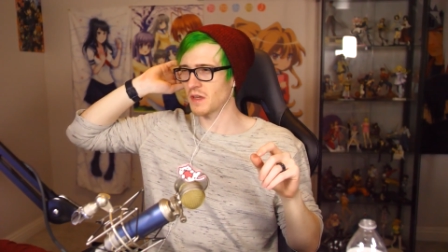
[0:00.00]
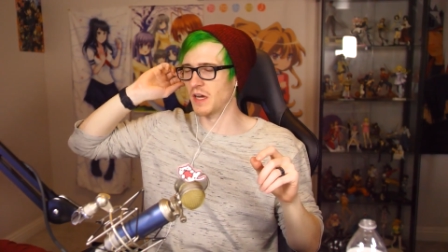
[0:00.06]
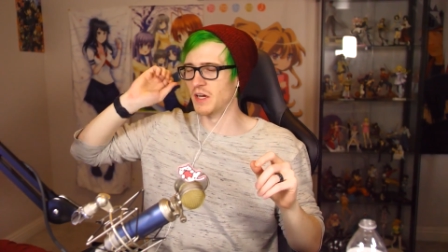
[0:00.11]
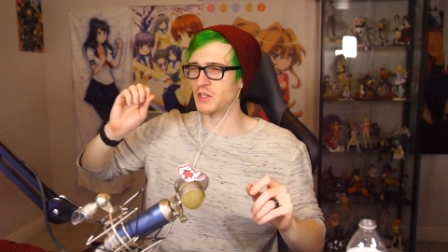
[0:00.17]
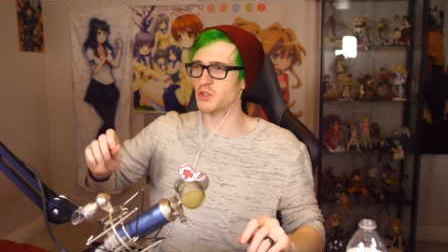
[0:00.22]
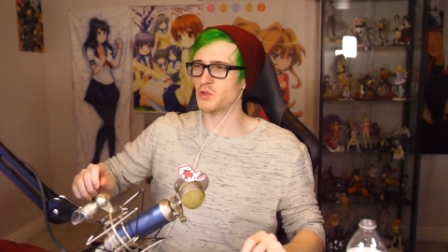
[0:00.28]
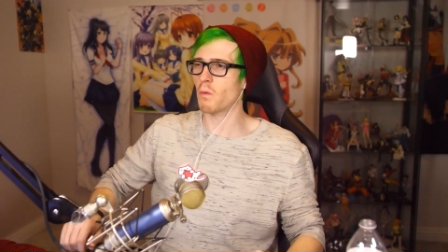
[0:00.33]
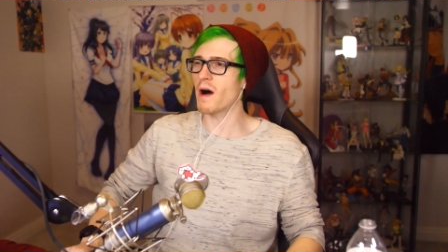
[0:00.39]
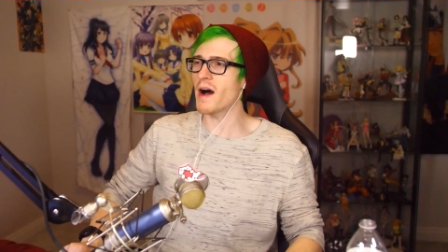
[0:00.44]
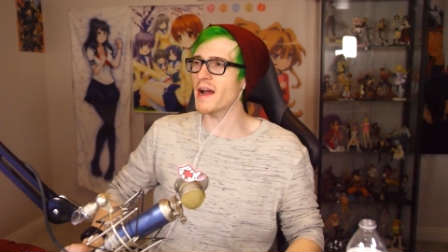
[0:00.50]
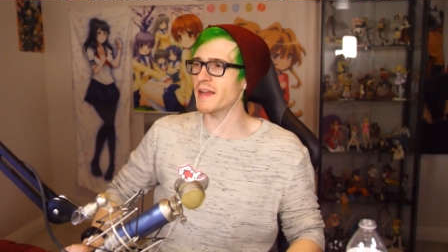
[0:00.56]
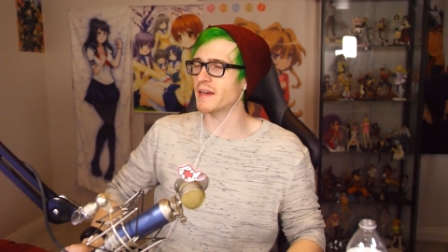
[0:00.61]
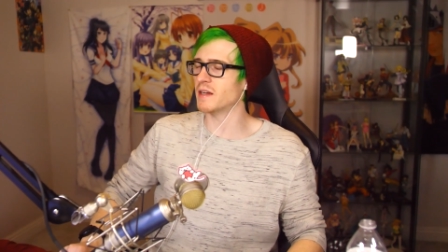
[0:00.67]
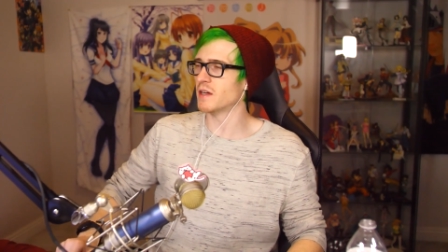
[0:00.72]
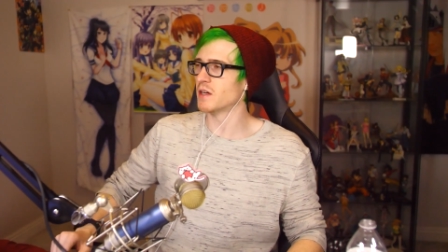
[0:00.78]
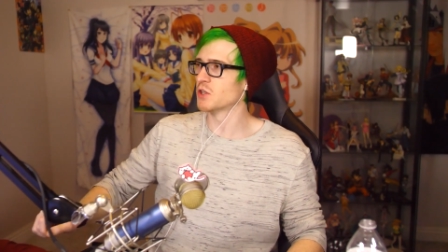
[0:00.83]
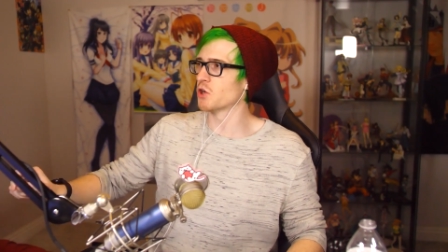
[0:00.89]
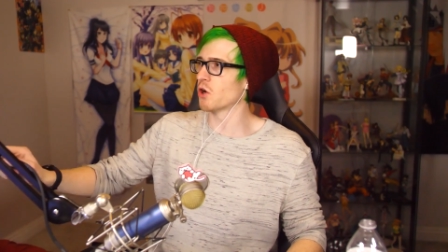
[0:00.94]
uh, Dwight,
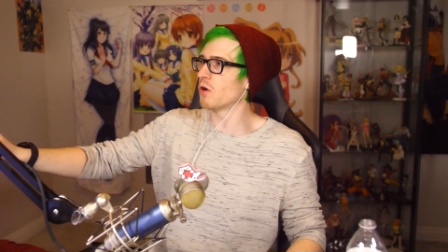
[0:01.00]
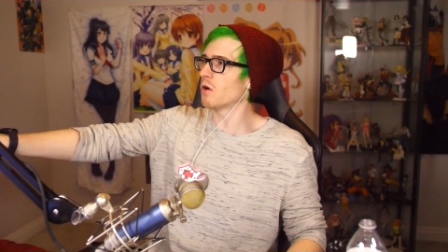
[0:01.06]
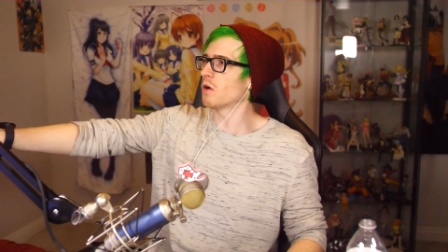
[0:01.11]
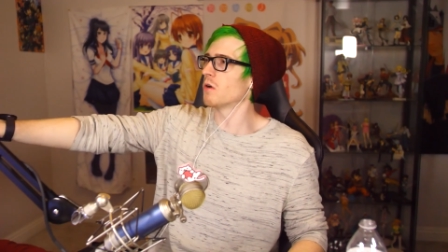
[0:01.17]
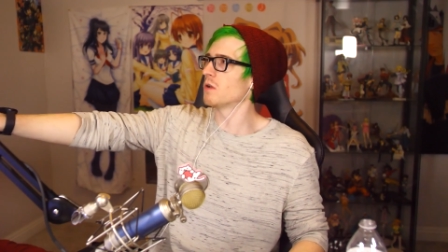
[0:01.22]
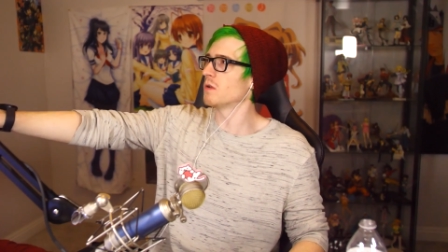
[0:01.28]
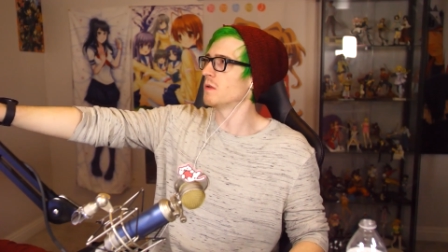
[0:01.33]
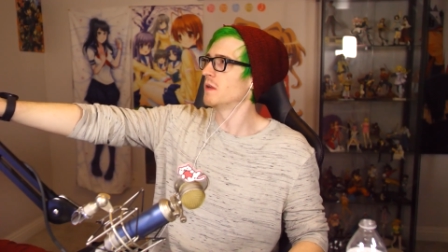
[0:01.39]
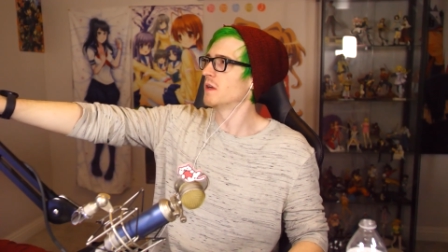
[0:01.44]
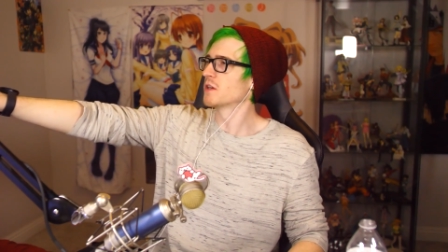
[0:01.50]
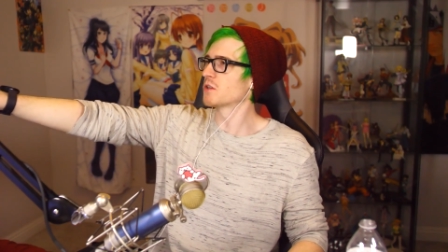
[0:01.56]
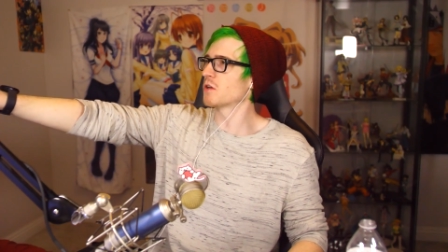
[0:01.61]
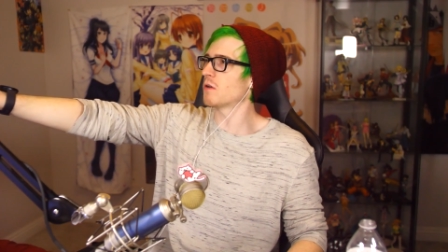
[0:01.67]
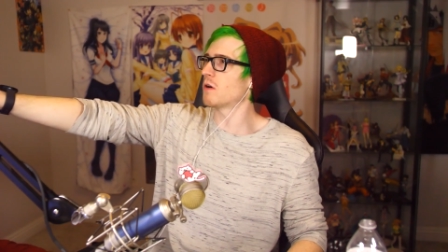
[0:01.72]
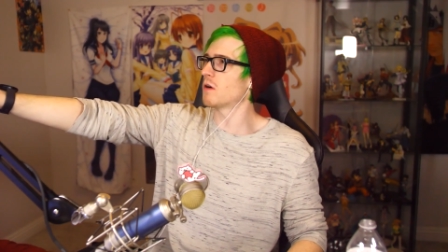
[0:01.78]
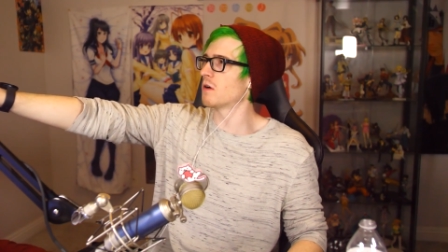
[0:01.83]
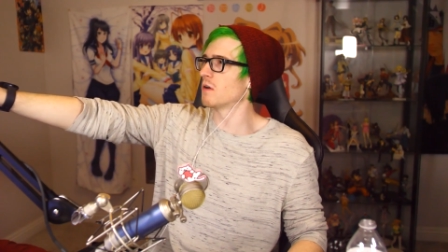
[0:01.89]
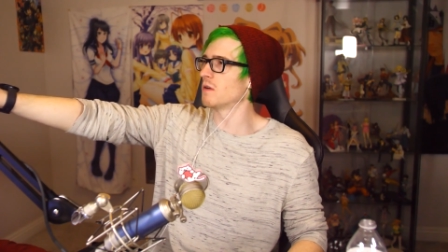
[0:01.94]
girl,
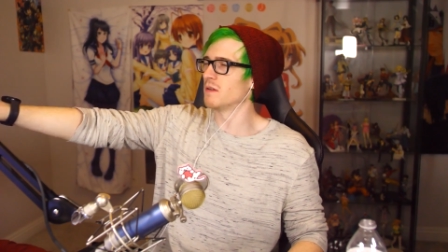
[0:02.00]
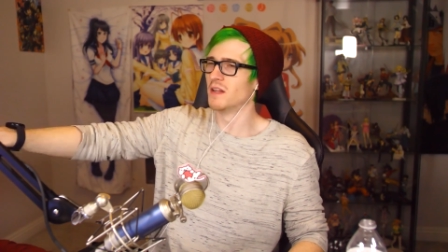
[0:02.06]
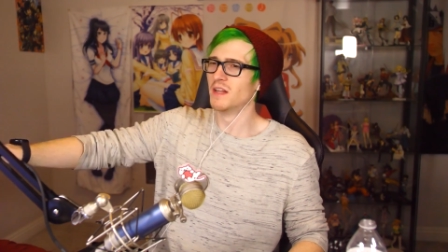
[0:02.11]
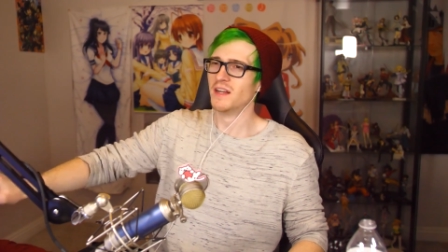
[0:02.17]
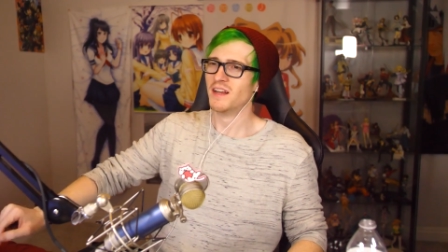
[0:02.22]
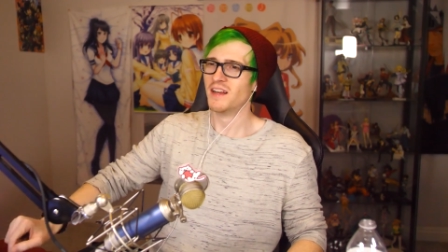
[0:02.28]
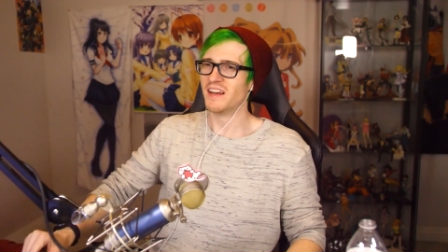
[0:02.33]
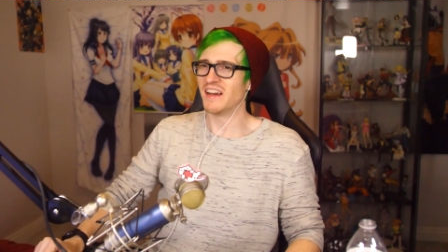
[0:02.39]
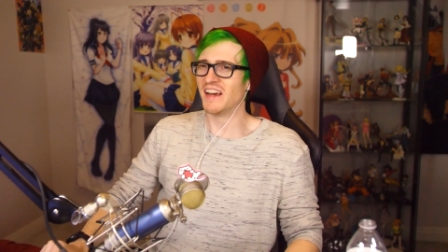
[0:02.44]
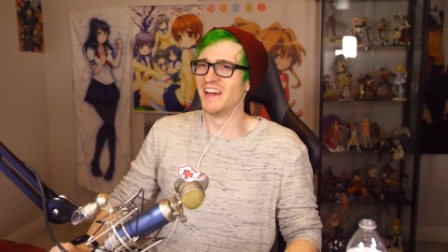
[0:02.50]
girl.